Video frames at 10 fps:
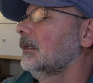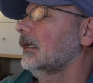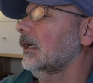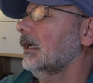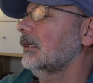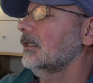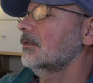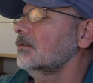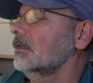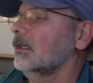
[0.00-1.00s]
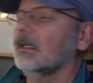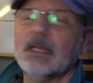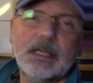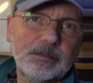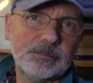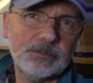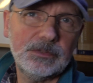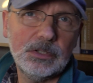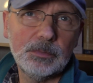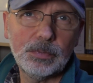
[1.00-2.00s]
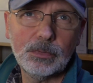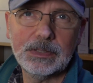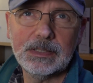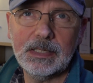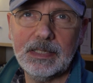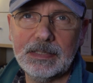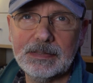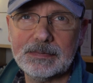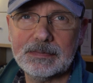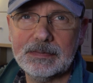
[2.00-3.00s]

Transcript: and it's an f2.8